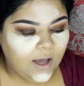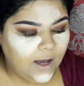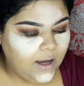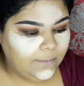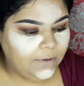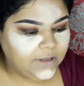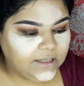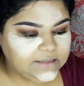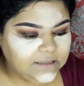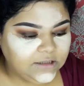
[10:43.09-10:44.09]

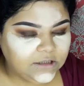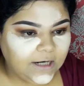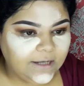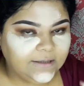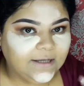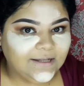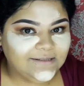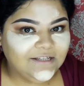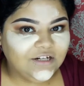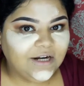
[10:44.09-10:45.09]
The
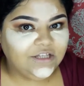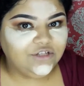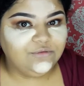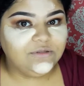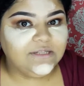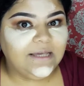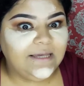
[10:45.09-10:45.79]
concealer I use